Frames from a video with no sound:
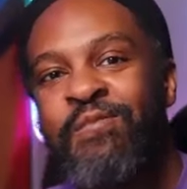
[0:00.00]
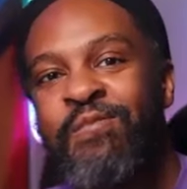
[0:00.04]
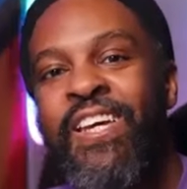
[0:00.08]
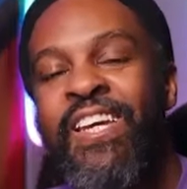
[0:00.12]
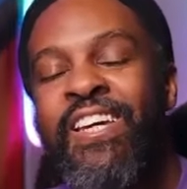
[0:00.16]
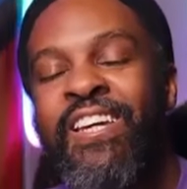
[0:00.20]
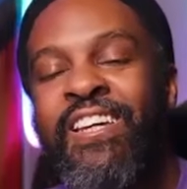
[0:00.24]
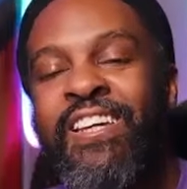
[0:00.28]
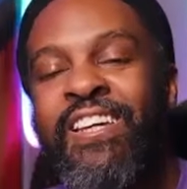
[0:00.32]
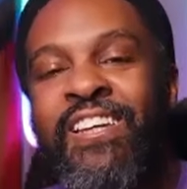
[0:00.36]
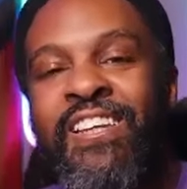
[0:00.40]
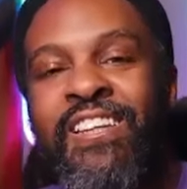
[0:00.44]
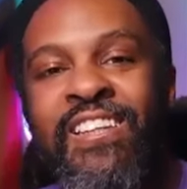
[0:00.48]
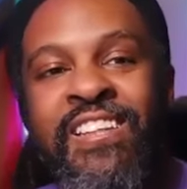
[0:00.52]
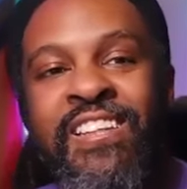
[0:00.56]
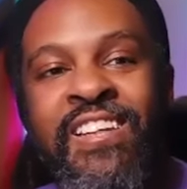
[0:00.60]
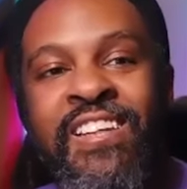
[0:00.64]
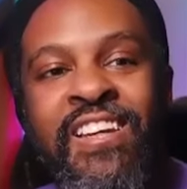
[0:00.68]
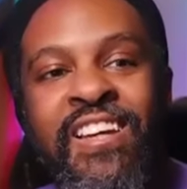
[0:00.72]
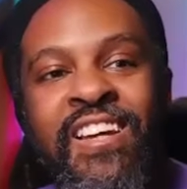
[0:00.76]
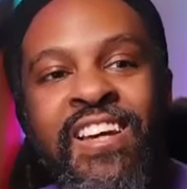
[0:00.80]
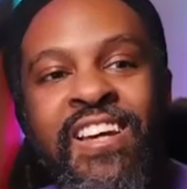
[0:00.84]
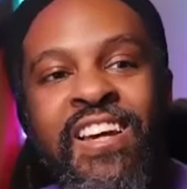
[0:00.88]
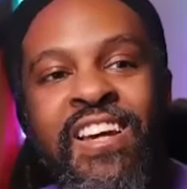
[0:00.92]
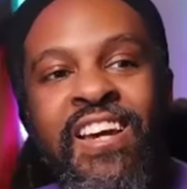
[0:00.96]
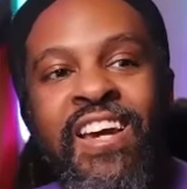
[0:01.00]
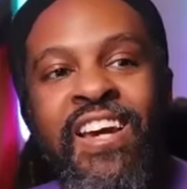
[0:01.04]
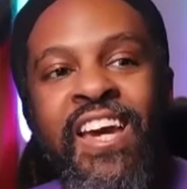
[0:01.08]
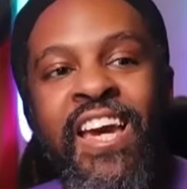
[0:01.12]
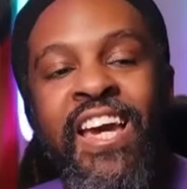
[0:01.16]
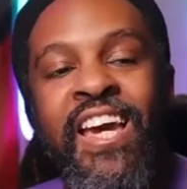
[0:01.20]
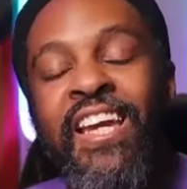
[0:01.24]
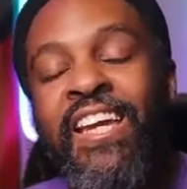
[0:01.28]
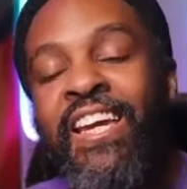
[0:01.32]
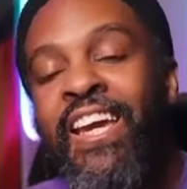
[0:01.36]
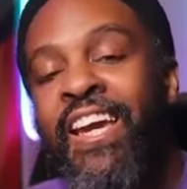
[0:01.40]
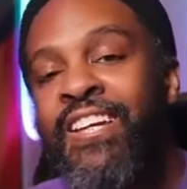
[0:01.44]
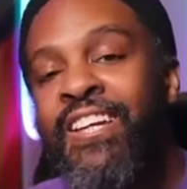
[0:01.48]
in
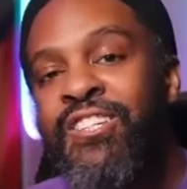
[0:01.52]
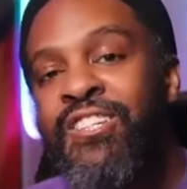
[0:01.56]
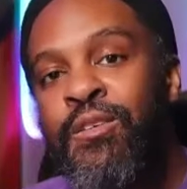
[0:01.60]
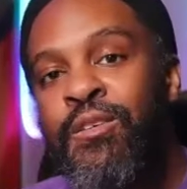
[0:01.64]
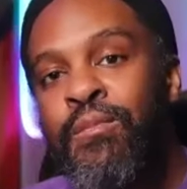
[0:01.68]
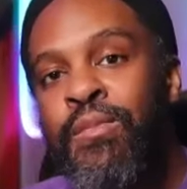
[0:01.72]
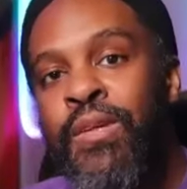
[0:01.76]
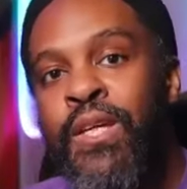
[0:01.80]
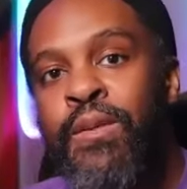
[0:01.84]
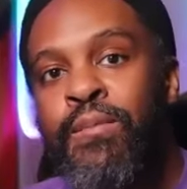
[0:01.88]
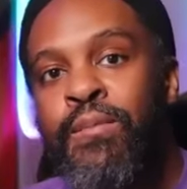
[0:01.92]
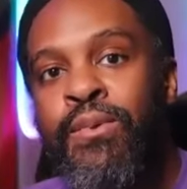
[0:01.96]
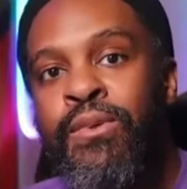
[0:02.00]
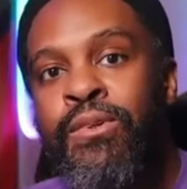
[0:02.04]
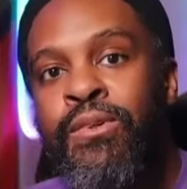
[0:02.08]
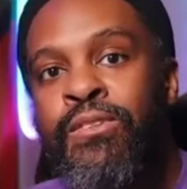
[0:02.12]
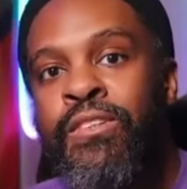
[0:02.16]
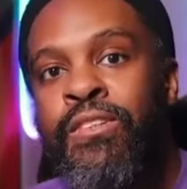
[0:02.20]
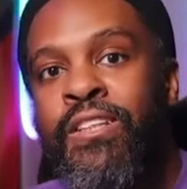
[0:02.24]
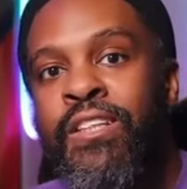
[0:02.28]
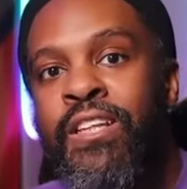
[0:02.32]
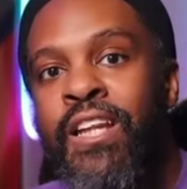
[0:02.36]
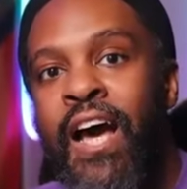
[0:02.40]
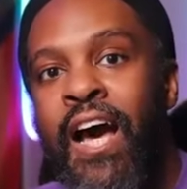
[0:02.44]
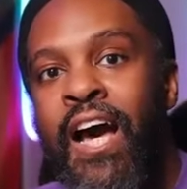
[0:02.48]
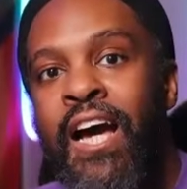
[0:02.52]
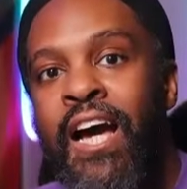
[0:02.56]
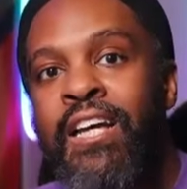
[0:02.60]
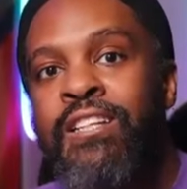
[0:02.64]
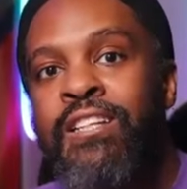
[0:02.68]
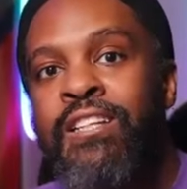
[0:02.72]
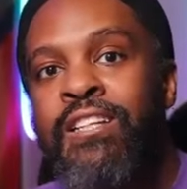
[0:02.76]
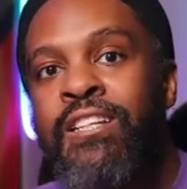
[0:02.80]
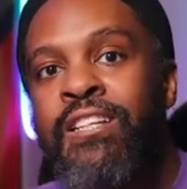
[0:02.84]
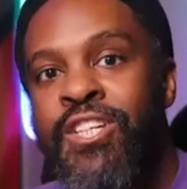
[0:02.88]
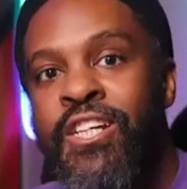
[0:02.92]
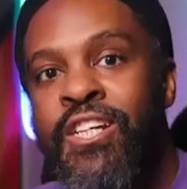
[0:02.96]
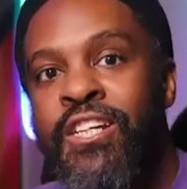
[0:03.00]
engaging people, not
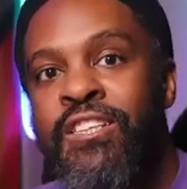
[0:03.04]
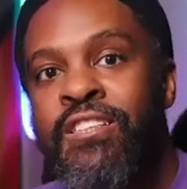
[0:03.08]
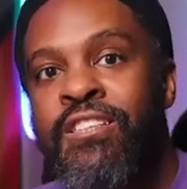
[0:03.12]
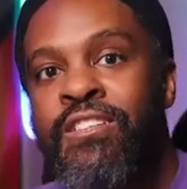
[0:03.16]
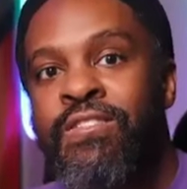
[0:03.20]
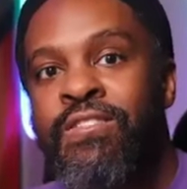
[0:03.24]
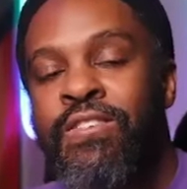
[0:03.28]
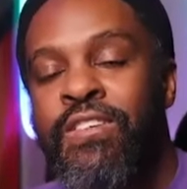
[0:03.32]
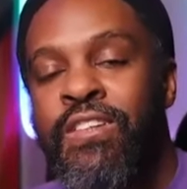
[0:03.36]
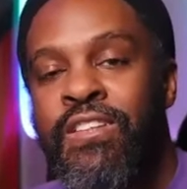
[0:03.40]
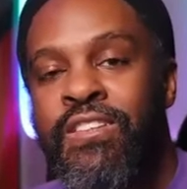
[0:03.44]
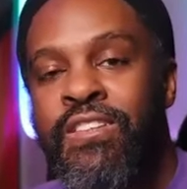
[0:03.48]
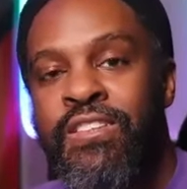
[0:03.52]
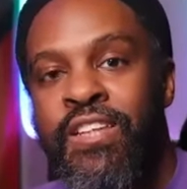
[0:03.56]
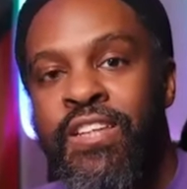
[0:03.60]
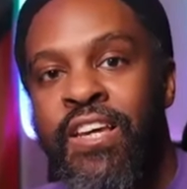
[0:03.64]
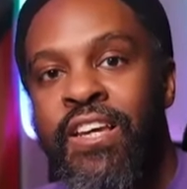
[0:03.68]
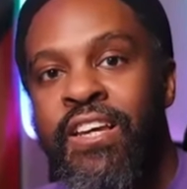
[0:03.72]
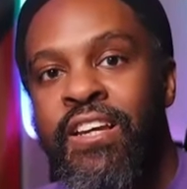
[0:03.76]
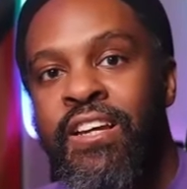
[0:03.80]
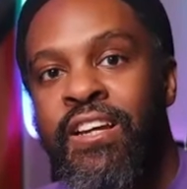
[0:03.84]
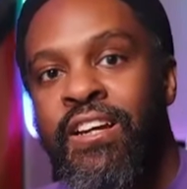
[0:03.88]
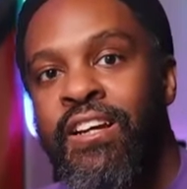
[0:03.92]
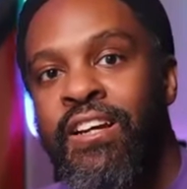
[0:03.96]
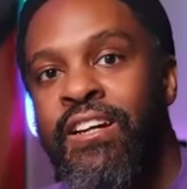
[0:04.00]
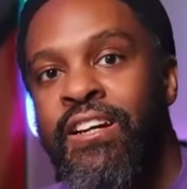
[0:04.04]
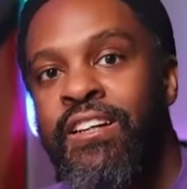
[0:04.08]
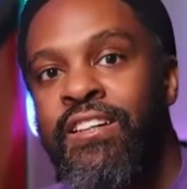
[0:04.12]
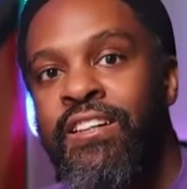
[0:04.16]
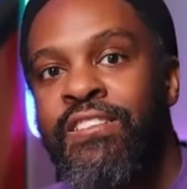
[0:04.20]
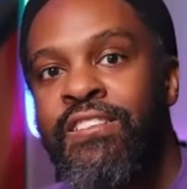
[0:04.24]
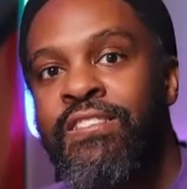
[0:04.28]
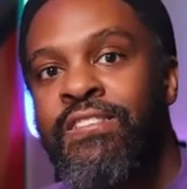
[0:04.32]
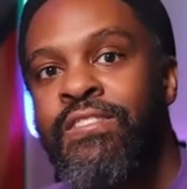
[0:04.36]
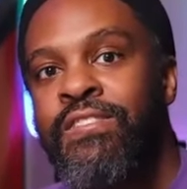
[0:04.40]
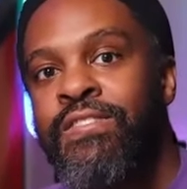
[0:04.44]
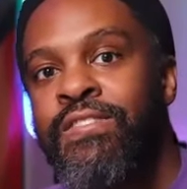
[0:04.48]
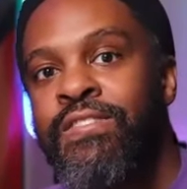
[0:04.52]
just for the sake
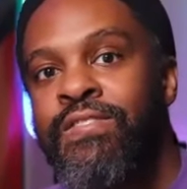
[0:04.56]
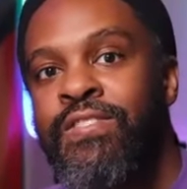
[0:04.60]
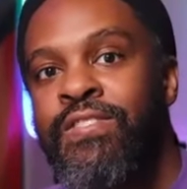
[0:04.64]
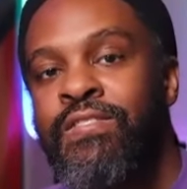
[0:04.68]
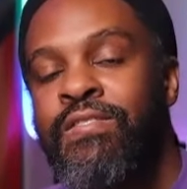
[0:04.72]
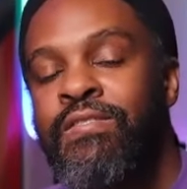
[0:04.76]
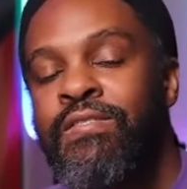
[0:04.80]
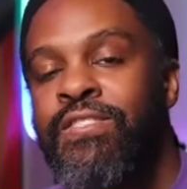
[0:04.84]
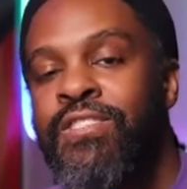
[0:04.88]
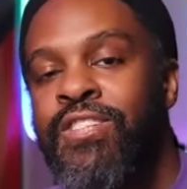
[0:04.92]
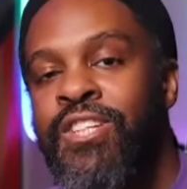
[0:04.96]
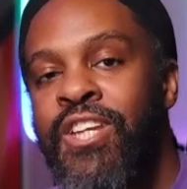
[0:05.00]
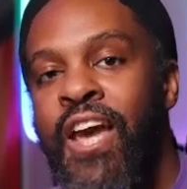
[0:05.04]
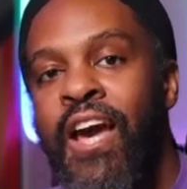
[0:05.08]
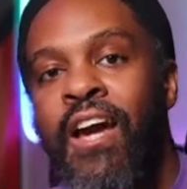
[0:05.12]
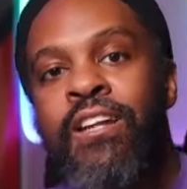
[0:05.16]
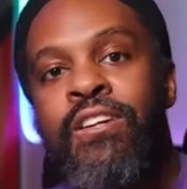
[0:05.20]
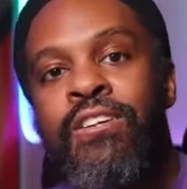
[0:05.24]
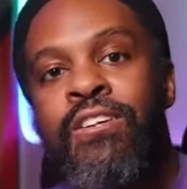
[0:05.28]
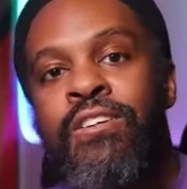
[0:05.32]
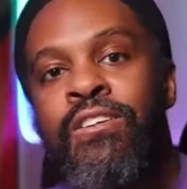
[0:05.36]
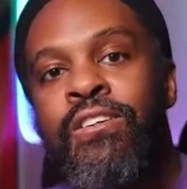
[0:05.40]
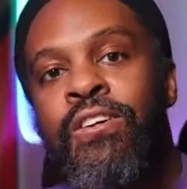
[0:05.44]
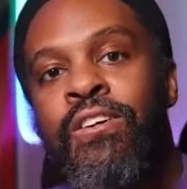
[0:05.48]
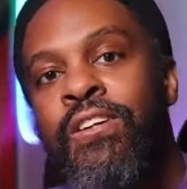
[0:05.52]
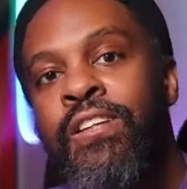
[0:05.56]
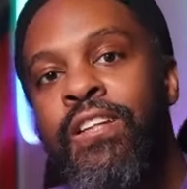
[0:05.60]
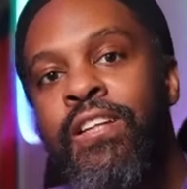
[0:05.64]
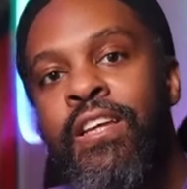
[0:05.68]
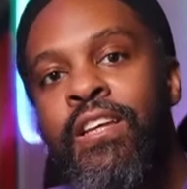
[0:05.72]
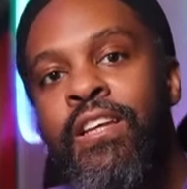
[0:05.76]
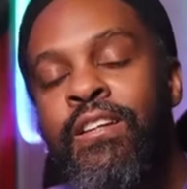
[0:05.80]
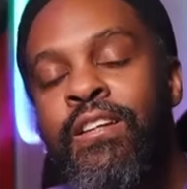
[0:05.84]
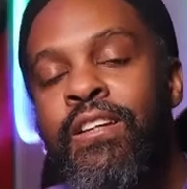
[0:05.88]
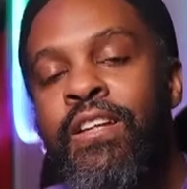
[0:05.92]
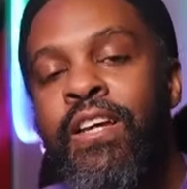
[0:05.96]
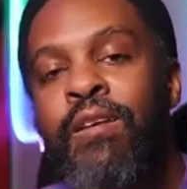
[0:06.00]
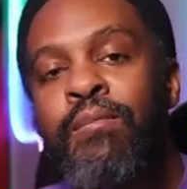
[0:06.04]
of chatter on the
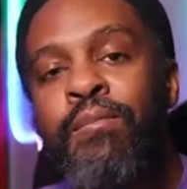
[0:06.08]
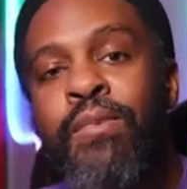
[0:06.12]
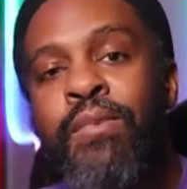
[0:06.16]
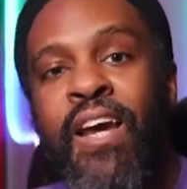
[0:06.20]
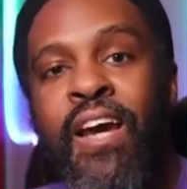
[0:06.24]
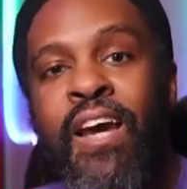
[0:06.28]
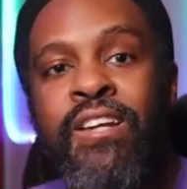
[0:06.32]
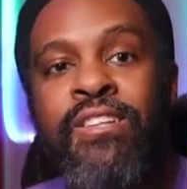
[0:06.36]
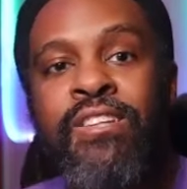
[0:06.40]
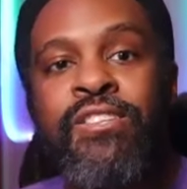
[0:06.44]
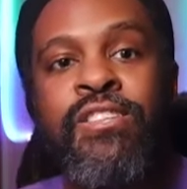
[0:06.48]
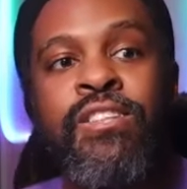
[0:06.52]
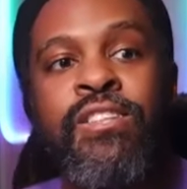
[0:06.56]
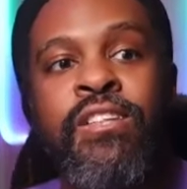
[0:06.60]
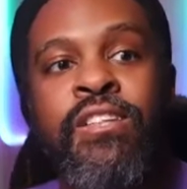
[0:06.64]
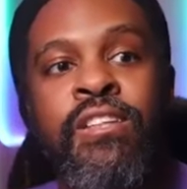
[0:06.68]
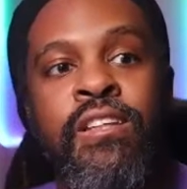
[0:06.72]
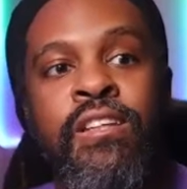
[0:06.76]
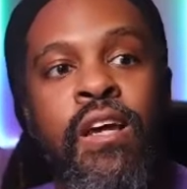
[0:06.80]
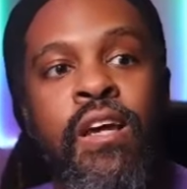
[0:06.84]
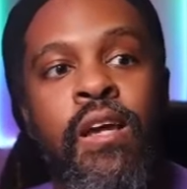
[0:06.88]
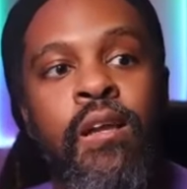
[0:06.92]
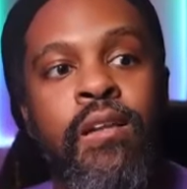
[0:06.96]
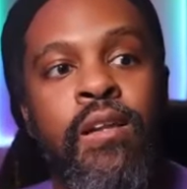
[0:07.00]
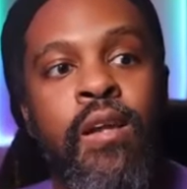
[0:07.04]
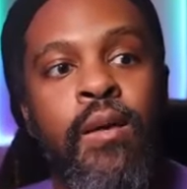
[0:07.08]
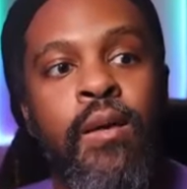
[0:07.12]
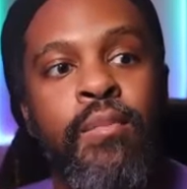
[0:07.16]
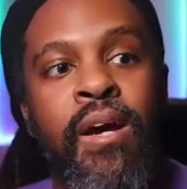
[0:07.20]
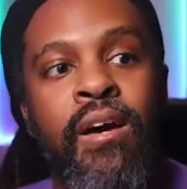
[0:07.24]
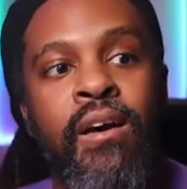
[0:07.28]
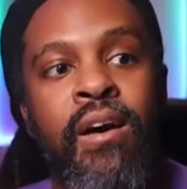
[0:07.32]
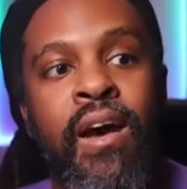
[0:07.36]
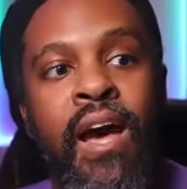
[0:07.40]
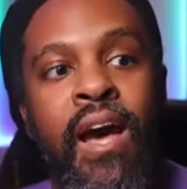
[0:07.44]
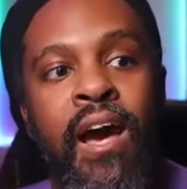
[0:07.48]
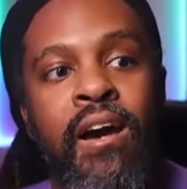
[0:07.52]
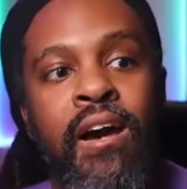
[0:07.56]
internet, but actually
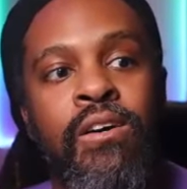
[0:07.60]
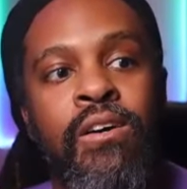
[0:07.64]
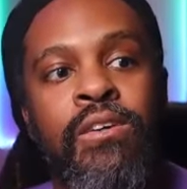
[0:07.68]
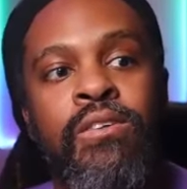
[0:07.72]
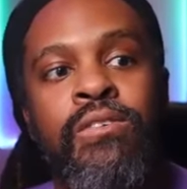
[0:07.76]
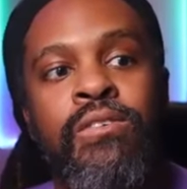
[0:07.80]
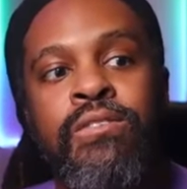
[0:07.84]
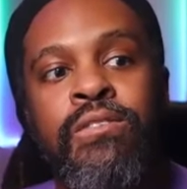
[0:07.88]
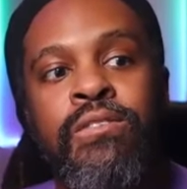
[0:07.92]
about how